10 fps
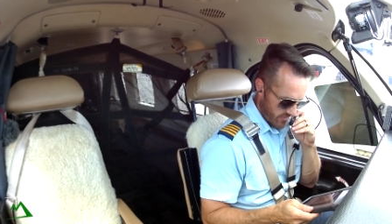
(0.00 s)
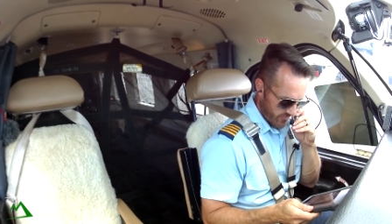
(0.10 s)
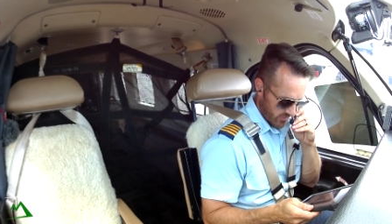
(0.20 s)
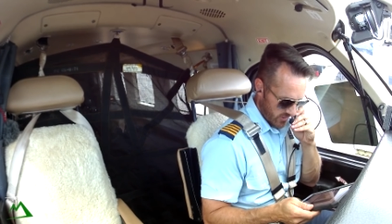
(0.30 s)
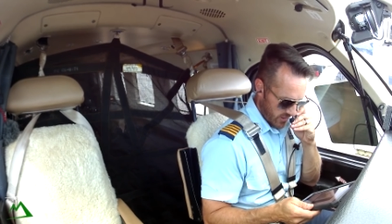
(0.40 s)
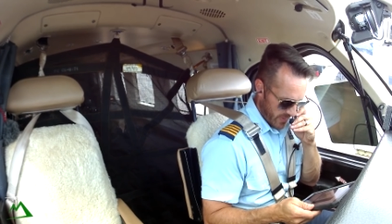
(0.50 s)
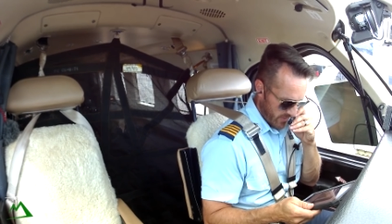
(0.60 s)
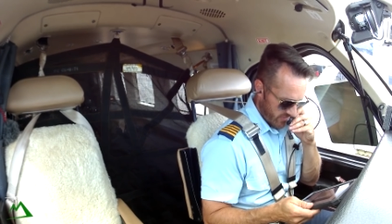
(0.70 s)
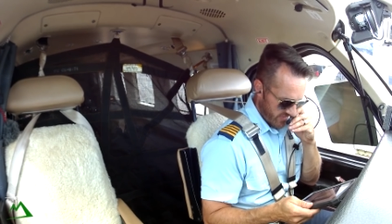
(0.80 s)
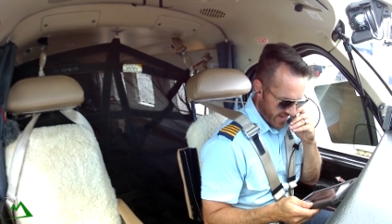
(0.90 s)
fuel, and a lot of
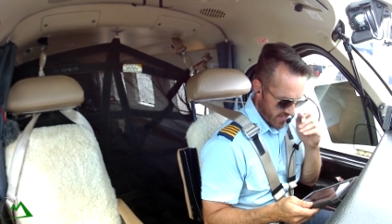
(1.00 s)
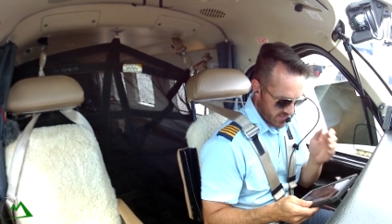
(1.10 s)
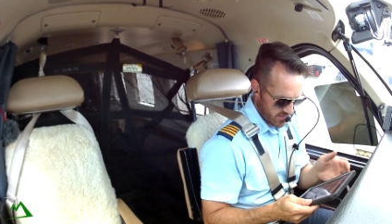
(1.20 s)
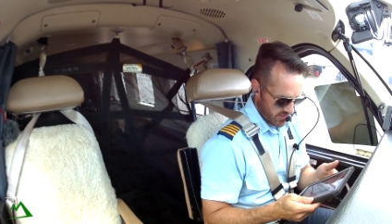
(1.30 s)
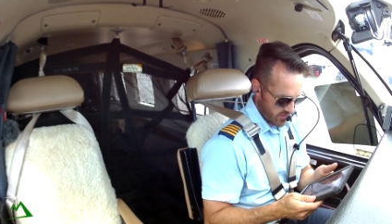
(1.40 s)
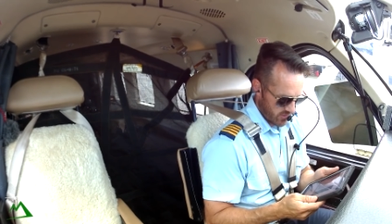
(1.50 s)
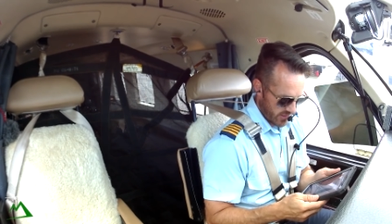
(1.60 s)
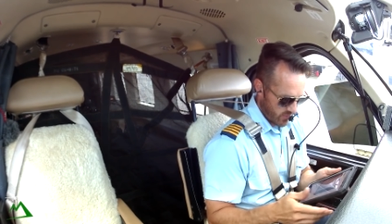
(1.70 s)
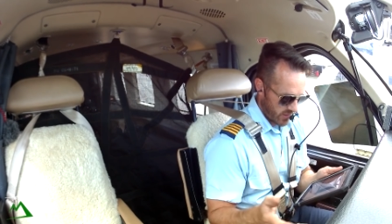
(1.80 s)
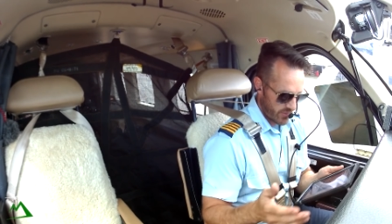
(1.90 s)
people have asked, you know,
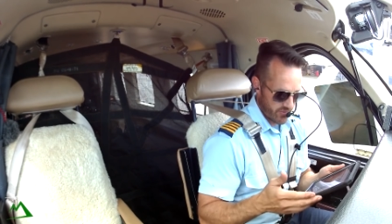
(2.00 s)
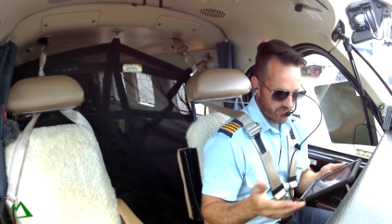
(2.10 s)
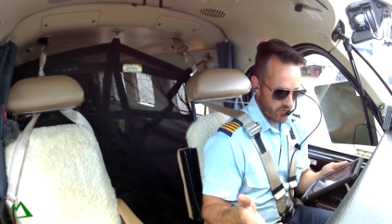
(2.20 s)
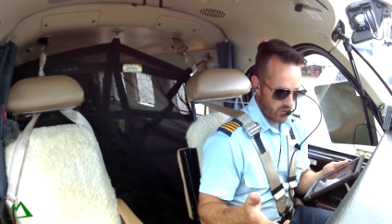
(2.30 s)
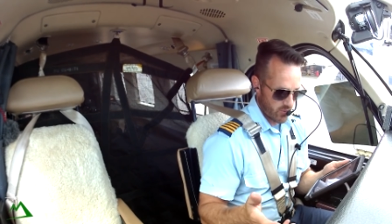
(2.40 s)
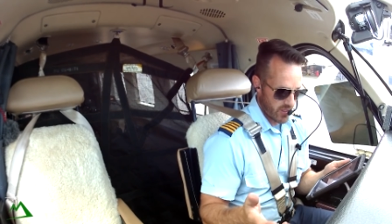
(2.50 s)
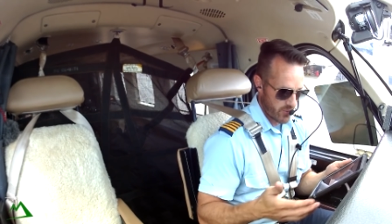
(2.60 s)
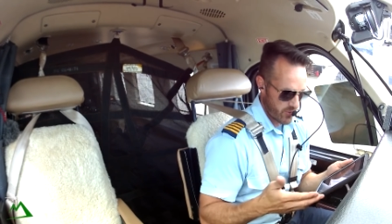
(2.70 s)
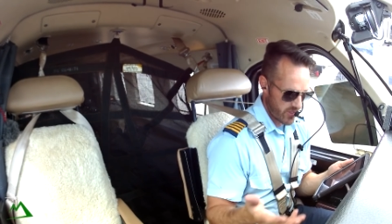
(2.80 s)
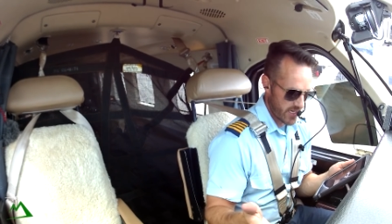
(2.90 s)
like, why do we do fuel? Why do
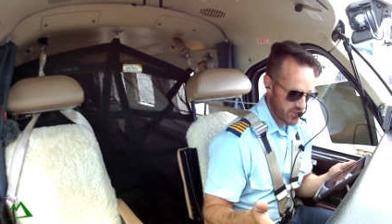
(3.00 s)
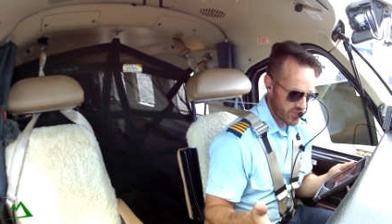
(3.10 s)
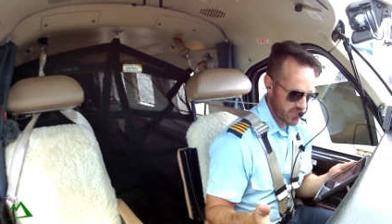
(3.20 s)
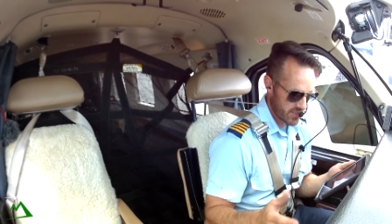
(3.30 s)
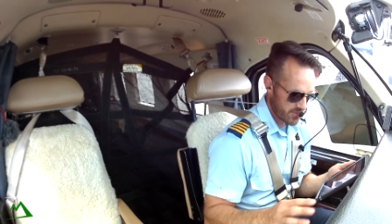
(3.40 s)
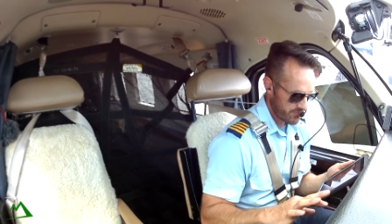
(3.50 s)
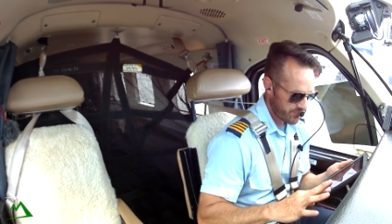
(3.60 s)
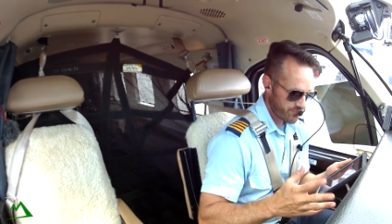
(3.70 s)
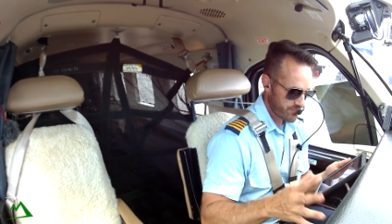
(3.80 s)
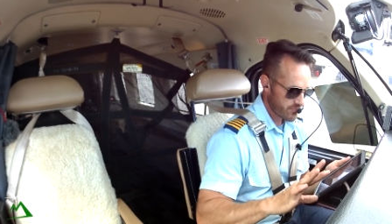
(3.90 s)
we do
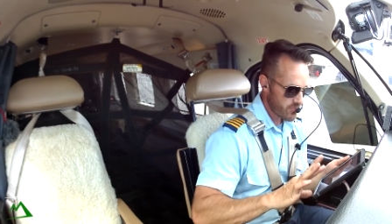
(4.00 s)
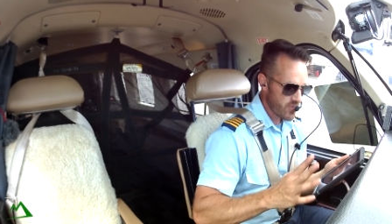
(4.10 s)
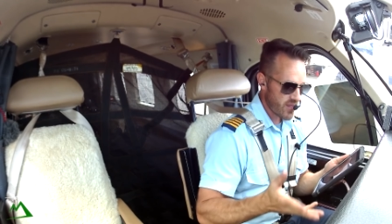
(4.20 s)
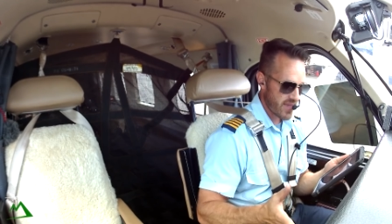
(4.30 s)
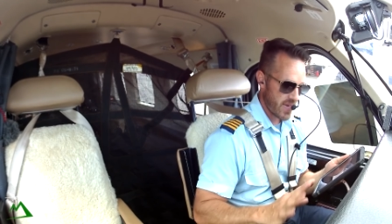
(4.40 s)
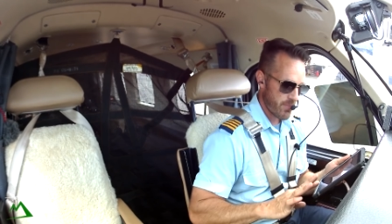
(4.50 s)
kgs? In